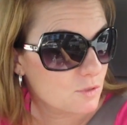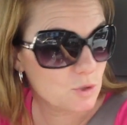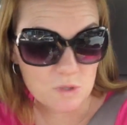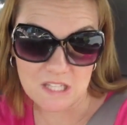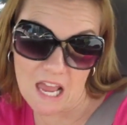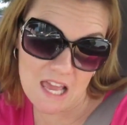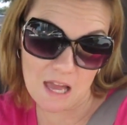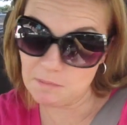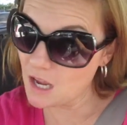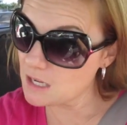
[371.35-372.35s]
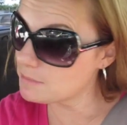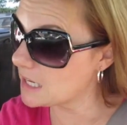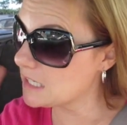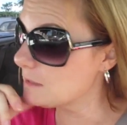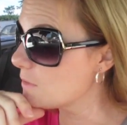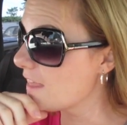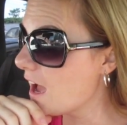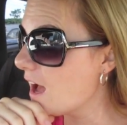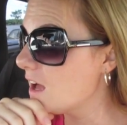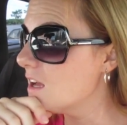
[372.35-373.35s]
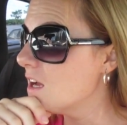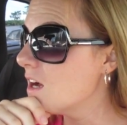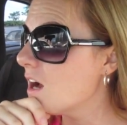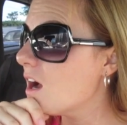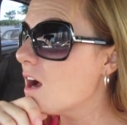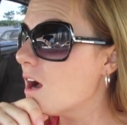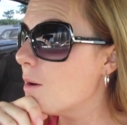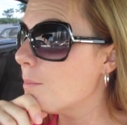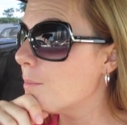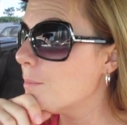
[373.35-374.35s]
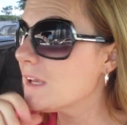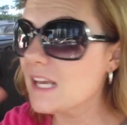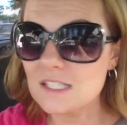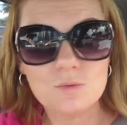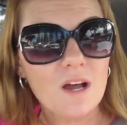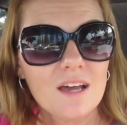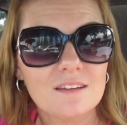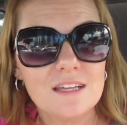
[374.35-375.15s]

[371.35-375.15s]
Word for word: which was, hey, I'm not complaining with that. Um, but guess what?